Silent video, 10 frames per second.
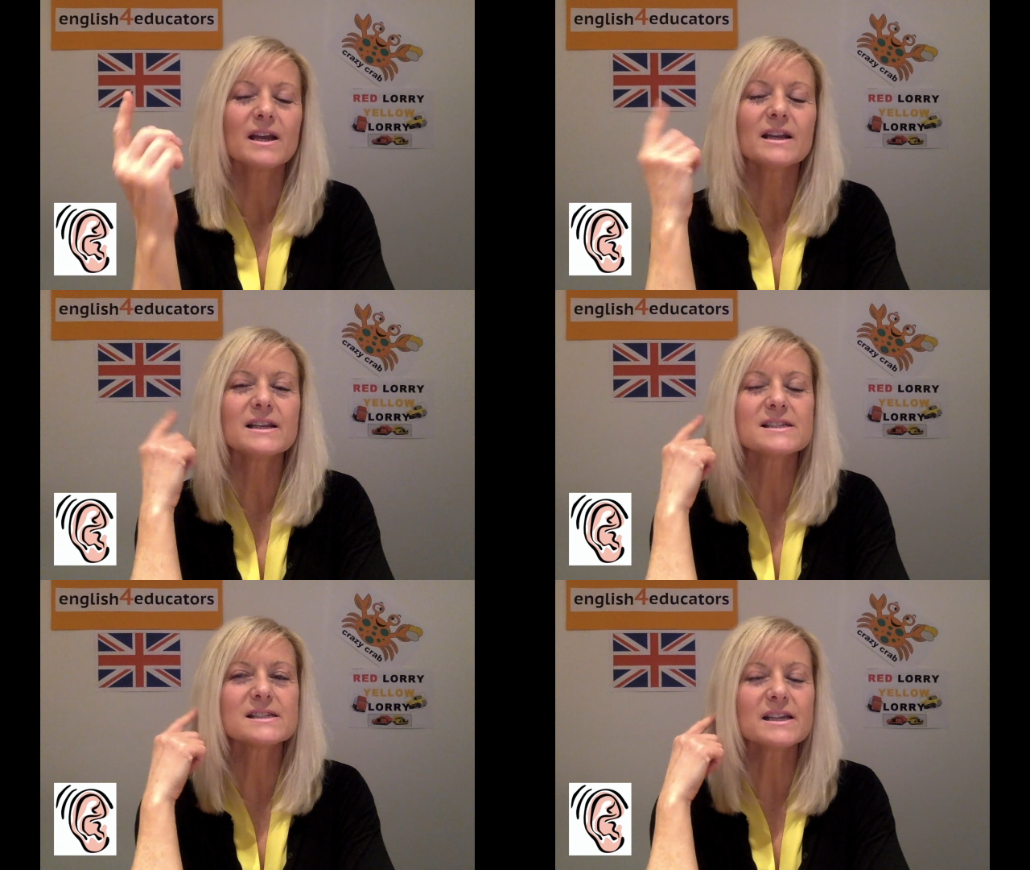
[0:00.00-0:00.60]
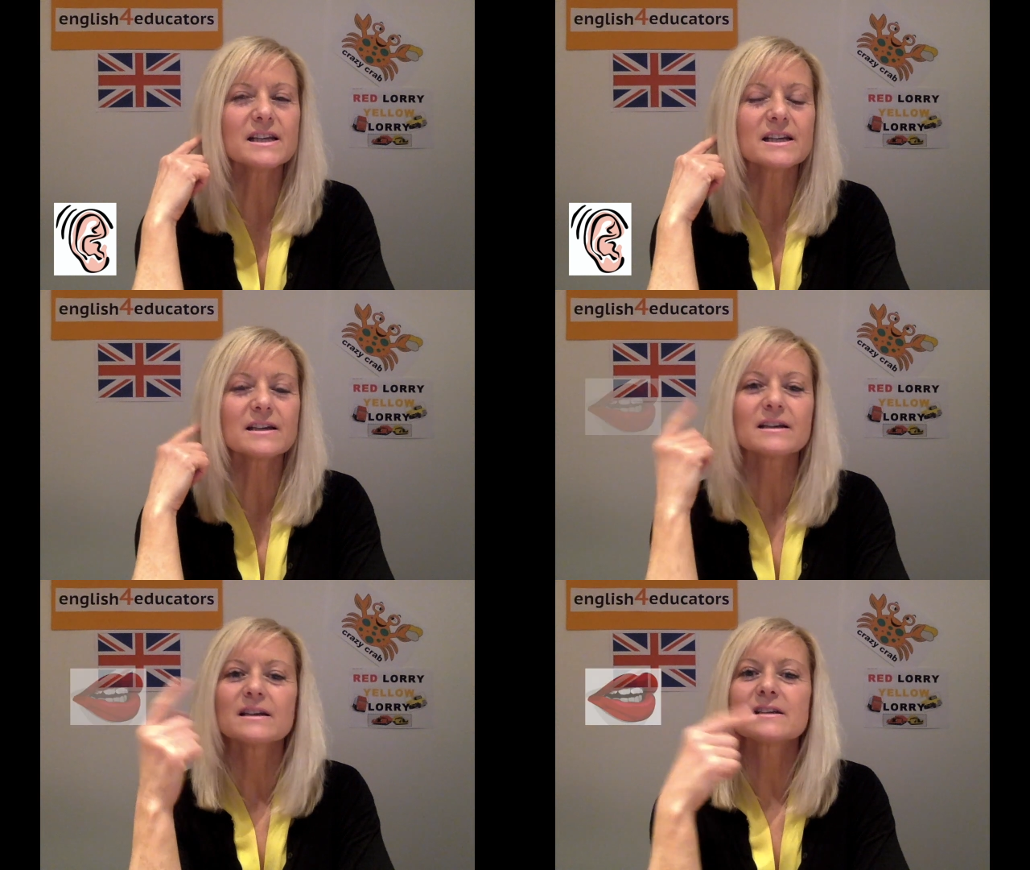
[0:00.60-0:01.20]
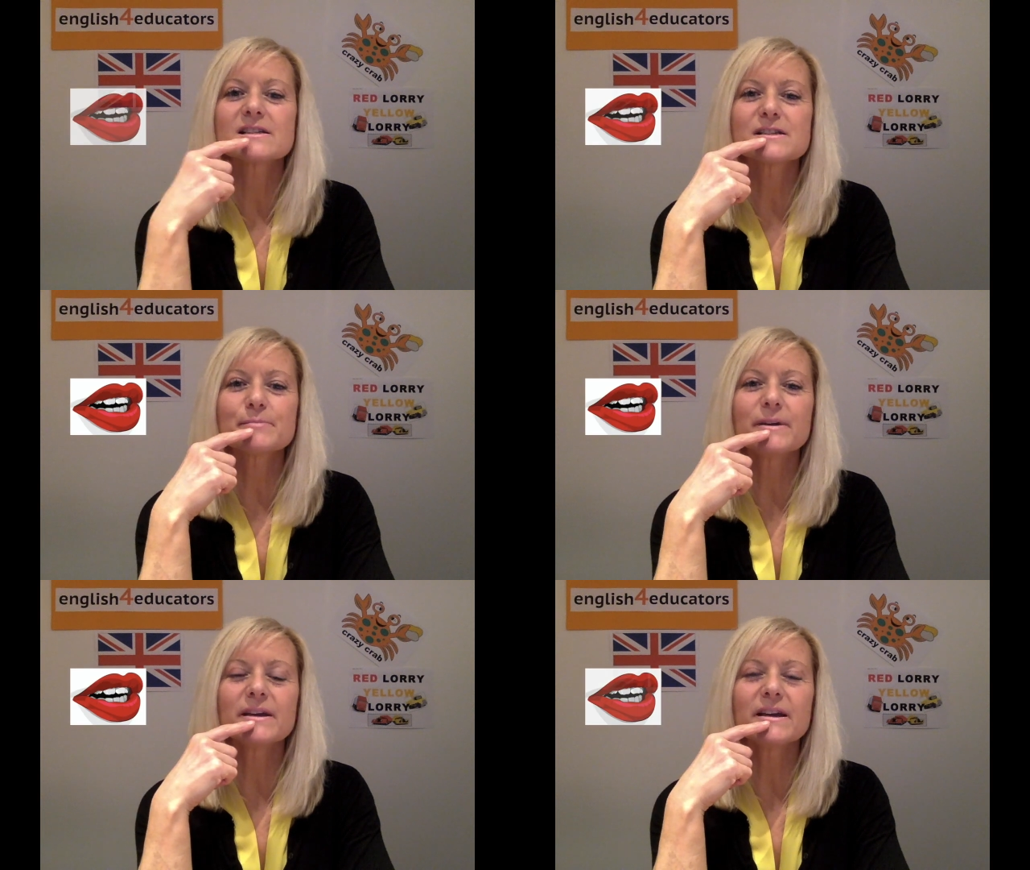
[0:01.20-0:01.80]
listening,
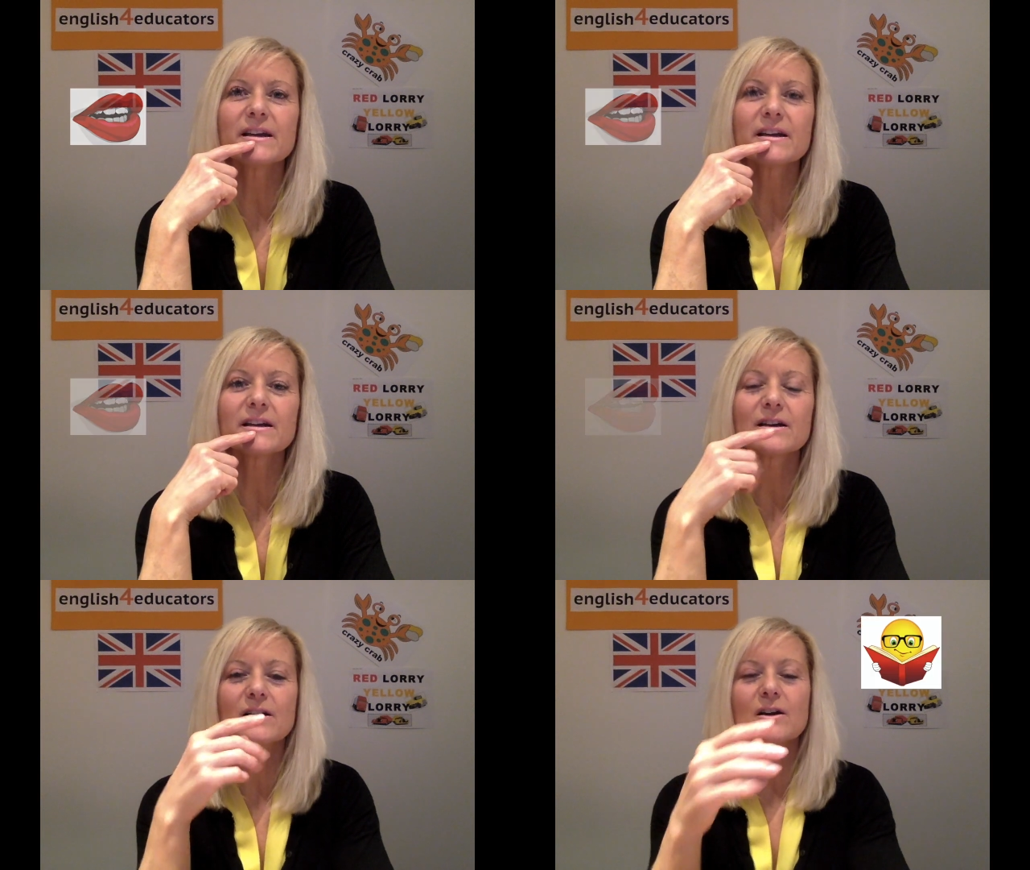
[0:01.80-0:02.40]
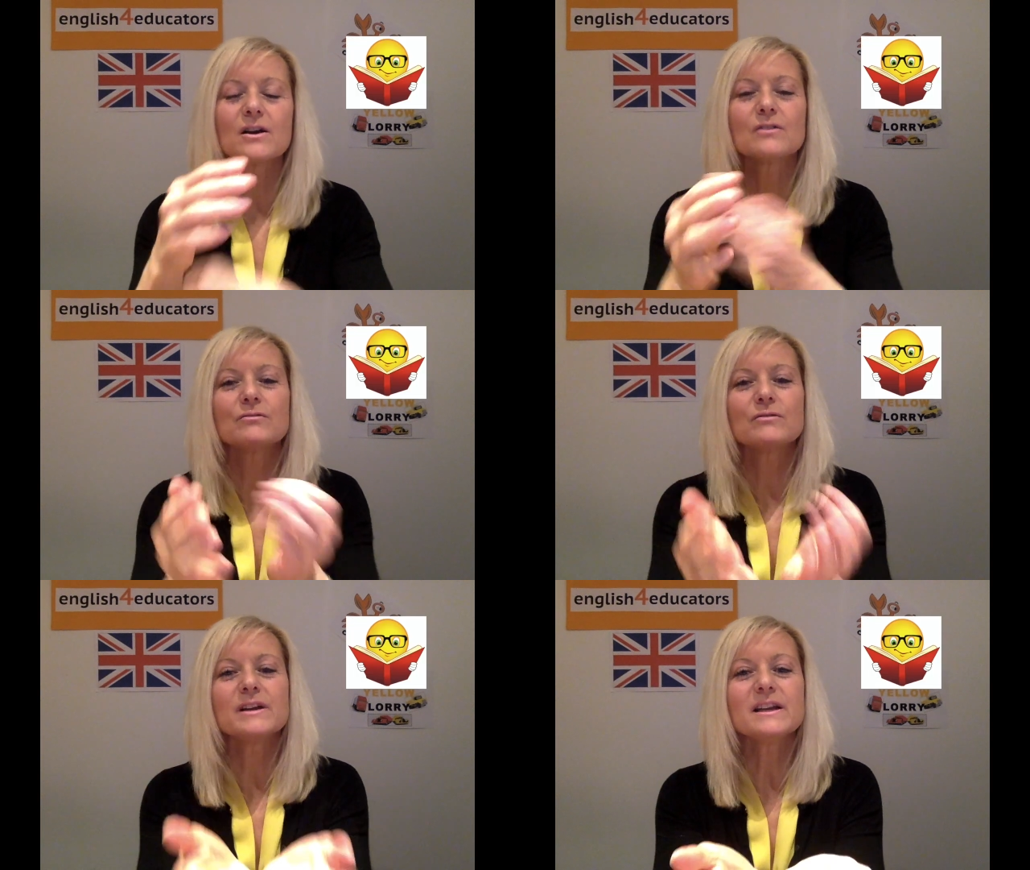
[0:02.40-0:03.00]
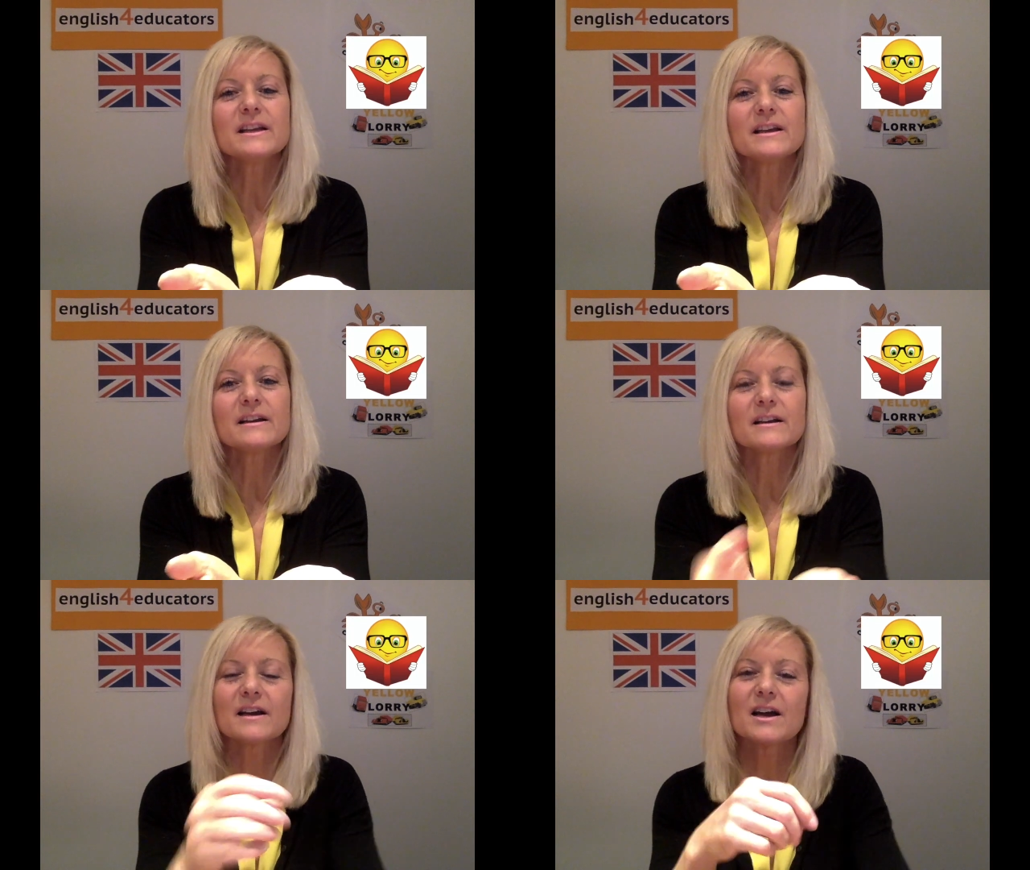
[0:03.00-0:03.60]
speaking, reading,
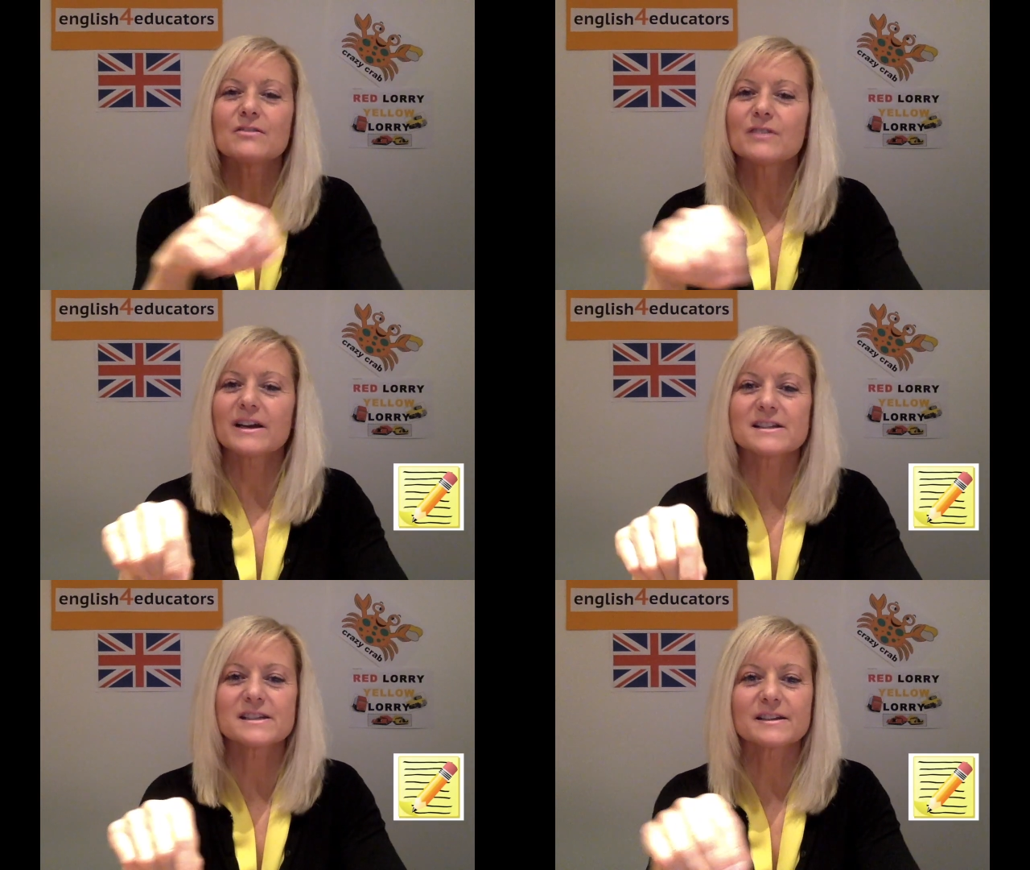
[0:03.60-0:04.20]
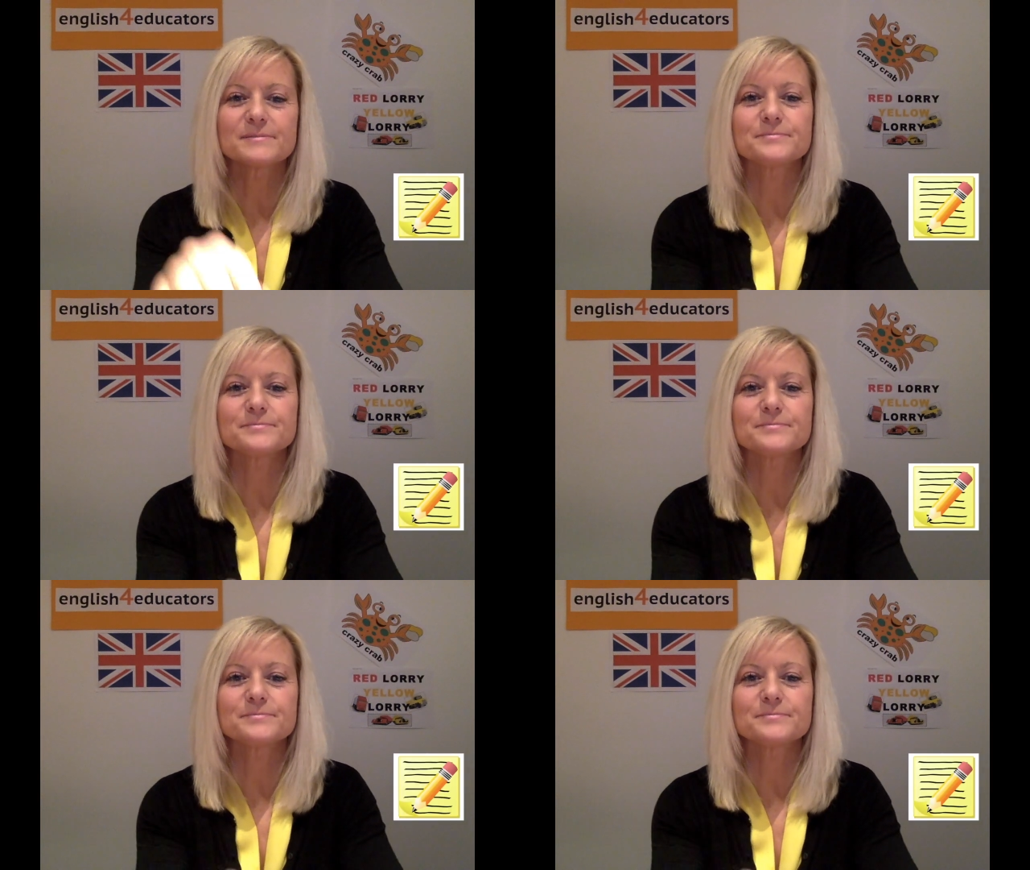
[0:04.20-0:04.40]
and writing.